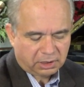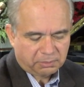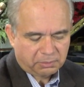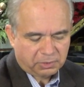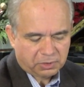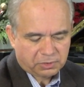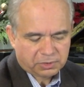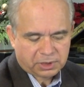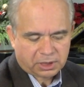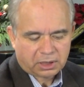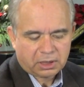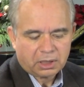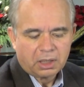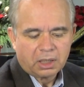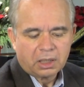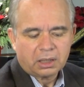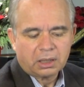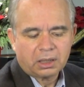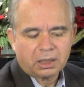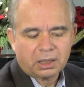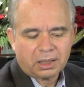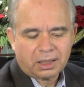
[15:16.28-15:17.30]
music,
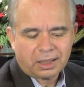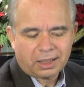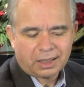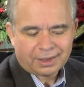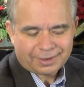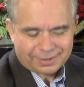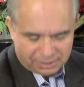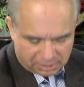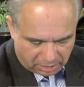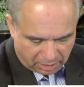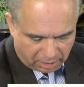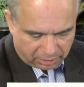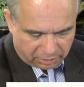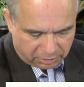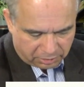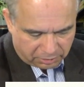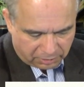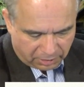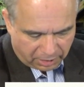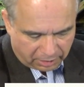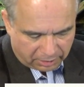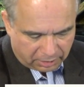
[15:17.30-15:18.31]
let's not
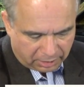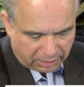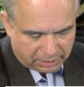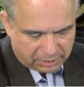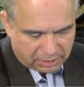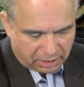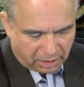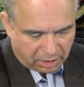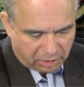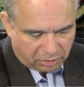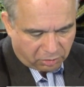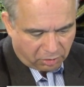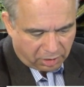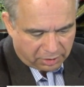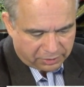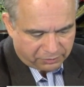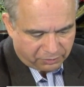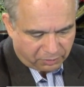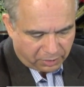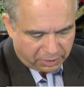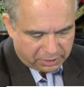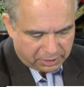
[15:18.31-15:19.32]
do that. Let's not cross
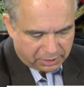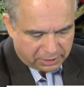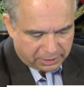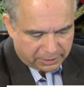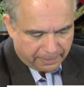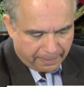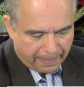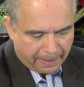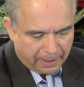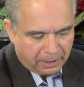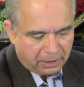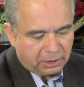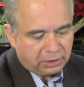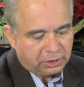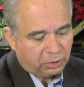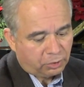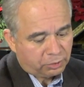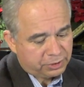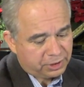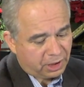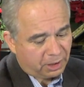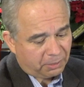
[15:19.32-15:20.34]
voices.
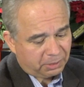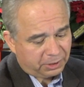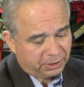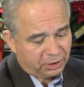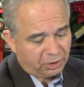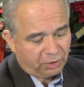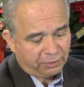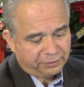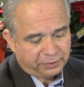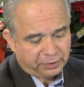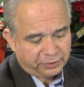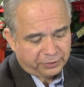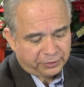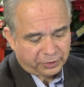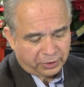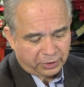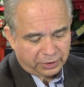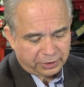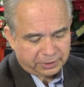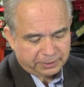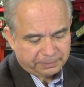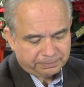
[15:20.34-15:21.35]
No doubling of the
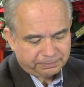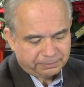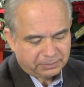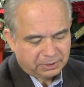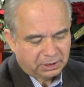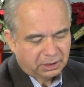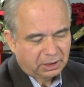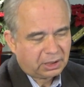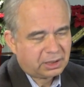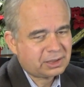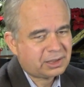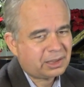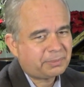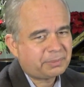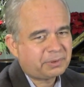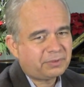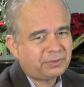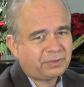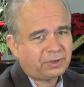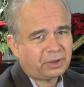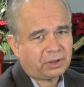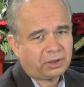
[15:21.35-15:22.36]
third, except
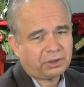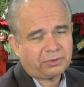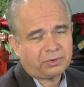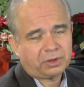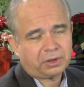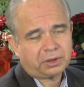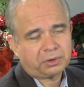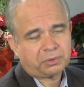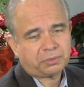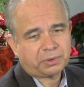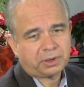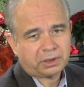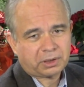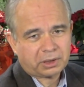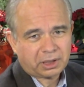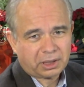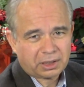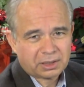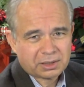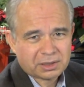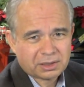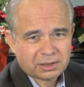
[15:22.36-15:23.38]
in very, very rare
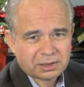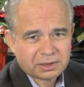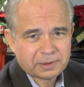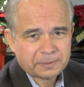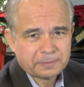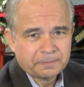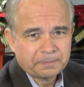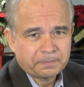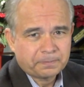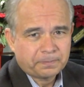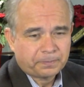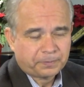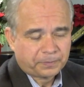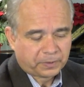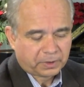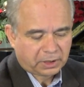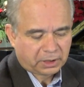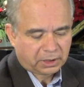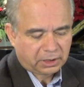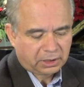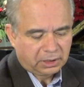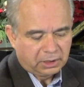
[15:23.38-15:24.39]
cases.
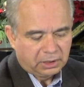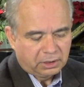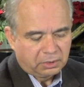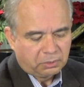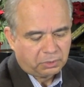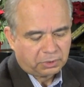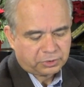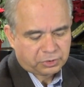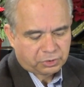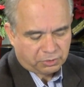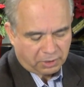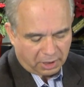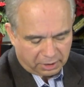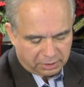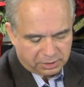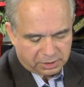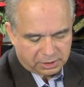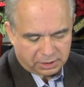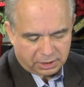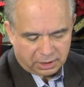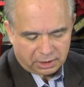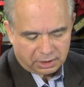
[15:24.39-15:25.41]
Okay, we'll try to
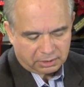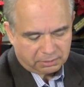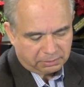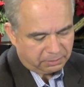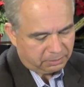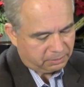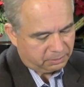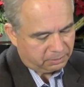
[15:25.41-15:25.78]
stay